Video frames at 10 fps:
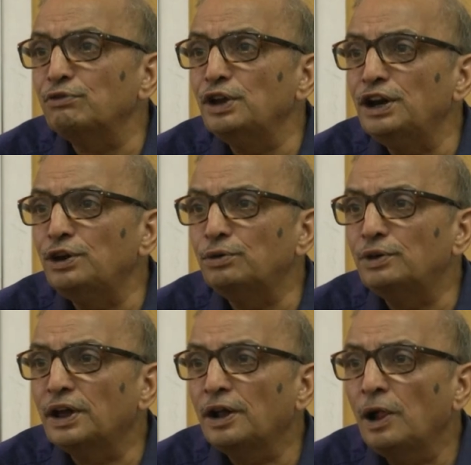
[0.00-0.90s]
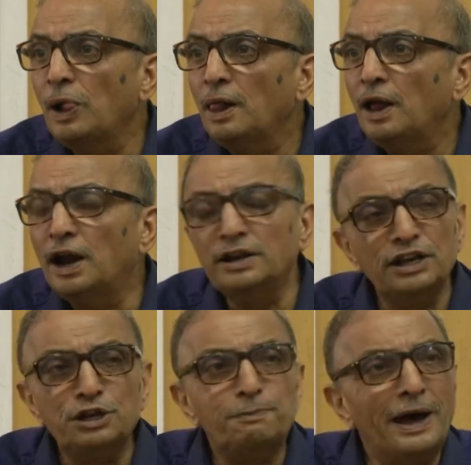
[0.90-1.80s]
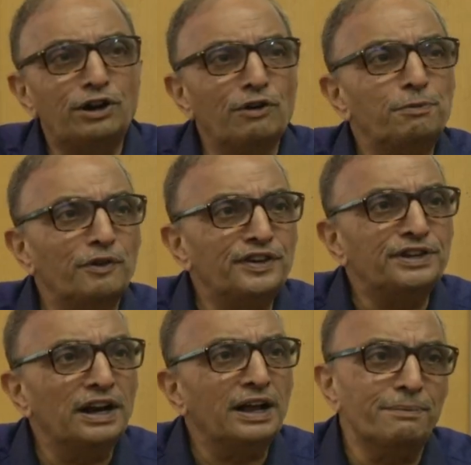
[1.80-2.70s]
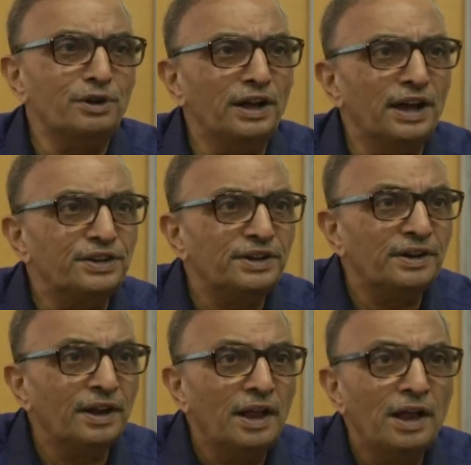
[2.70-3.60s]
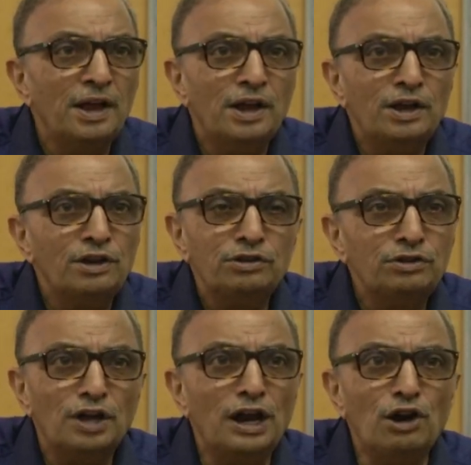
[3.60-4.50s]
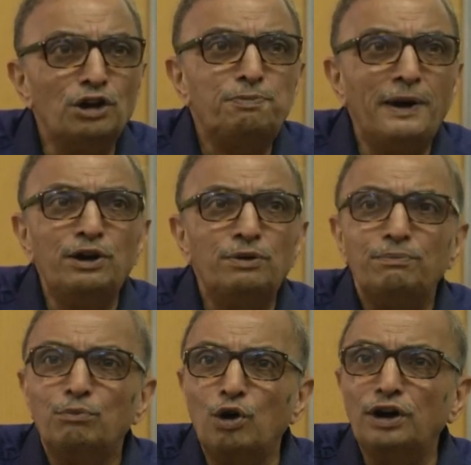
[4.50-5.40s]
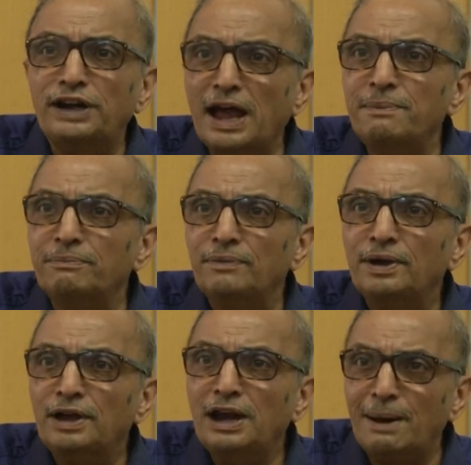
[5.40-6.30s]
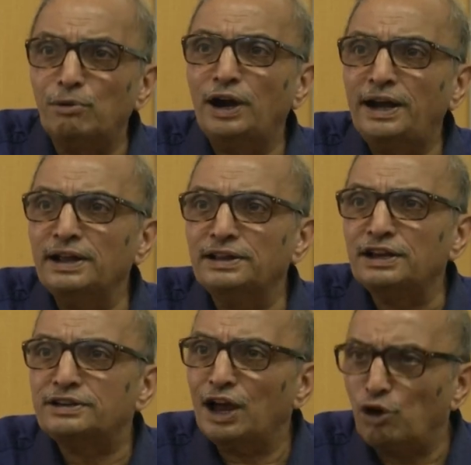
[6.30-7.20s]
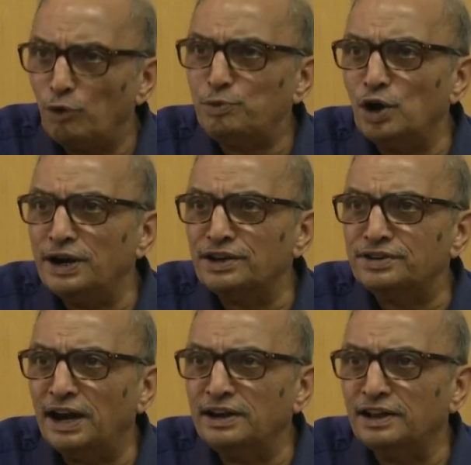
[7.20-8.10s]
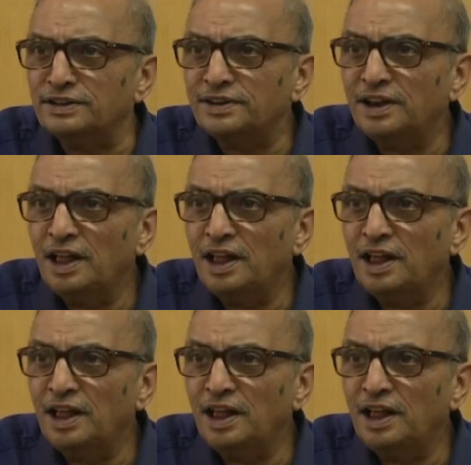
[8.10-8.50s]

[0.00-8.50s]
we need to take. And this is part of professional communication. So I will not spend more time elaborating this. I hope you understand this.